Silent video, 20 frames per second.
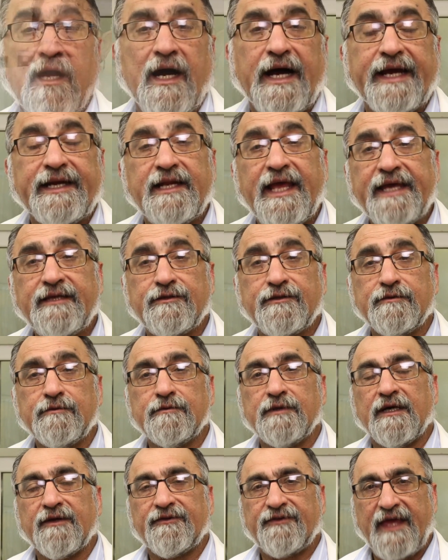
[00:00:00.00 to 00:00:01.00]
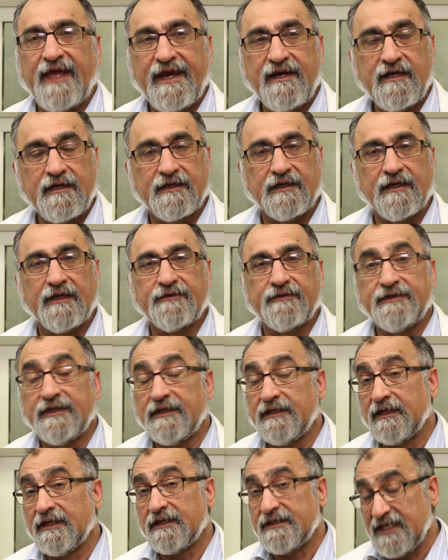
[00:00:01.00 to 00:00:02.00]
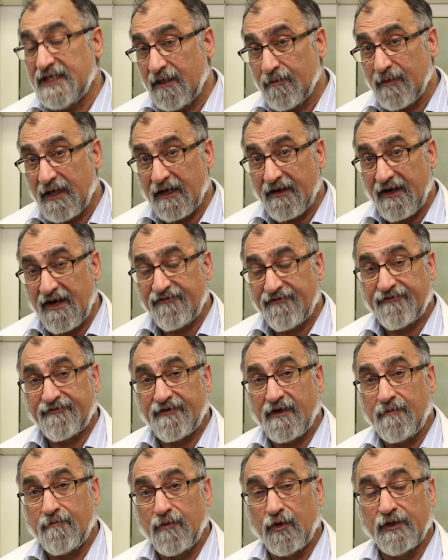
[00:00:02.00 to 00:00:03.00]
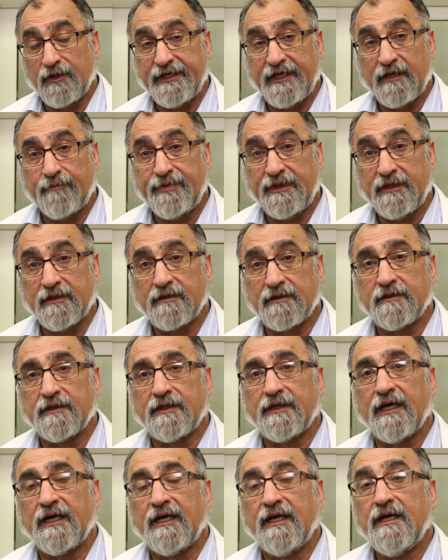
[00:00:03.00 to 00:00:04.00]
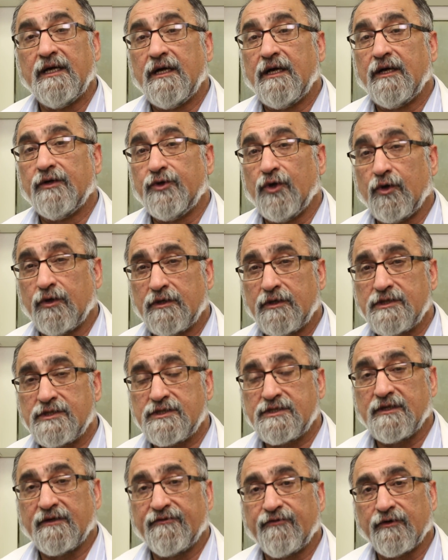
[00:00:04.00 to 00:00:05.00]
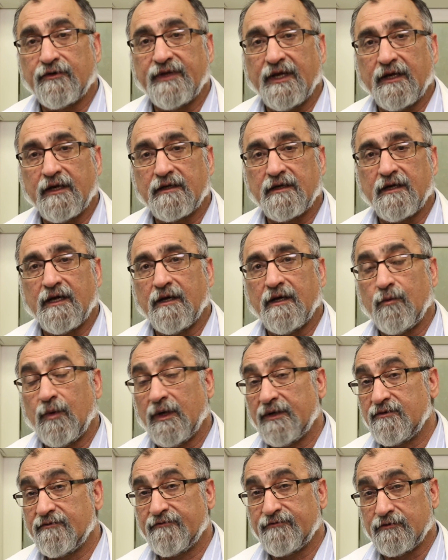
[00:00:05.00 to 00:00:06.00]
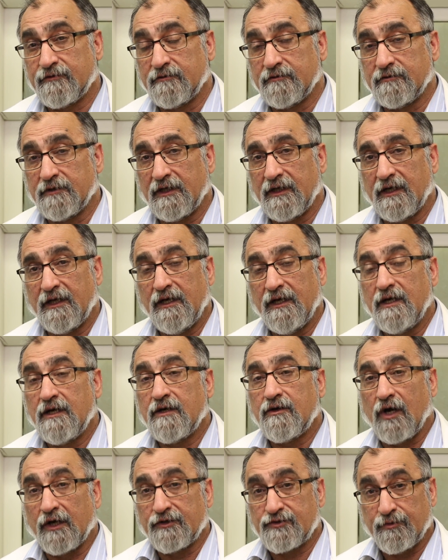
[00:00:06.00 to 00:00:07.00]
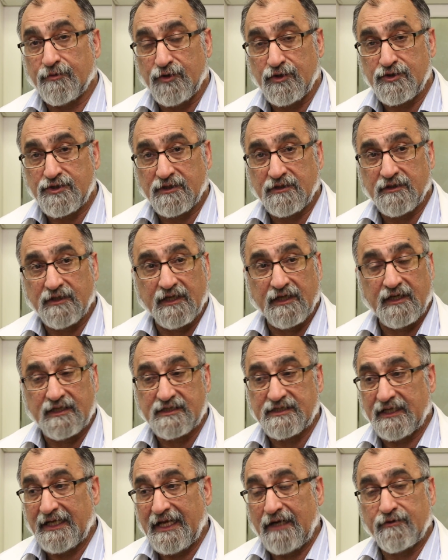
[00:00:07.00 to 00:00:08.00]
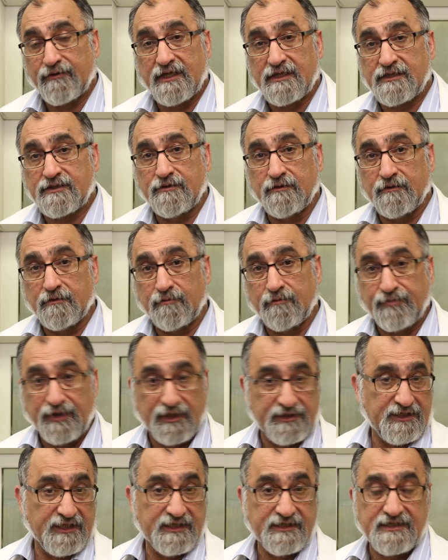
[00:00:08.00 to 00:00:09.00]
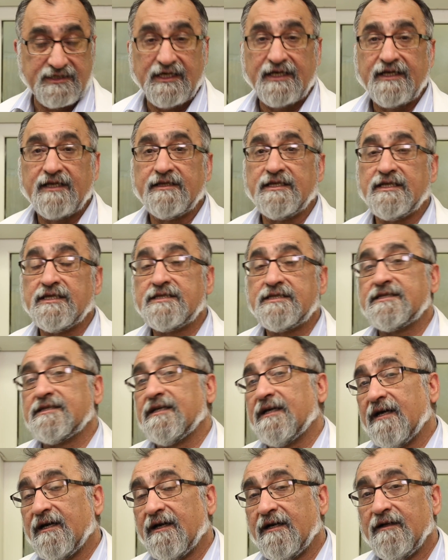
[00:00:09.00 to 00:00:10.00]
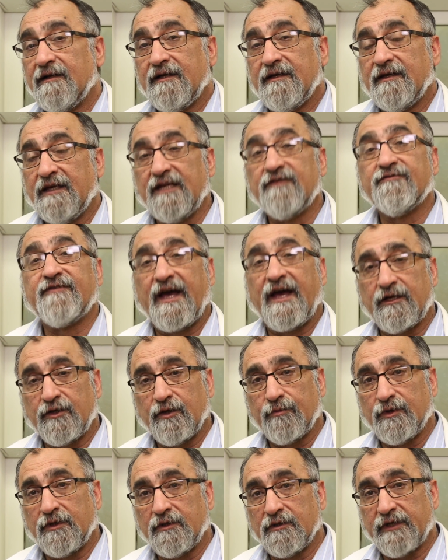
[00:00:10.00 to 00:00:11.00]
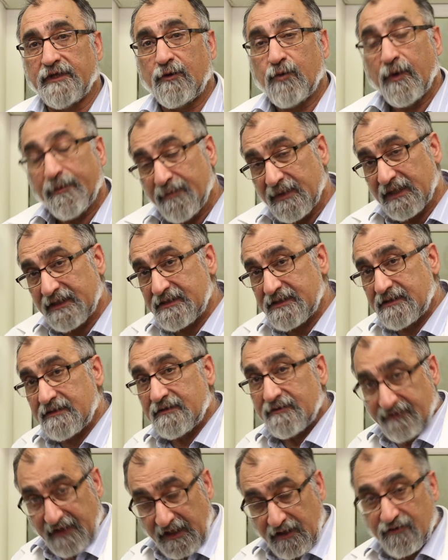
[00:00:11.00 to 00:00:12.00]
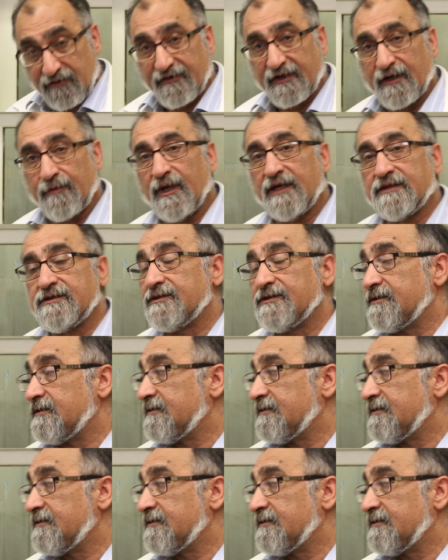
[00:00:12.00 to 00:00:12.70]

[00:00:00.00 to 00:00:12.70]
I'd like to thank the DMRF MOLI Appeal donors for their wonderful contribution that has allowed us to purchase this invaluable equipment. Thank you very much.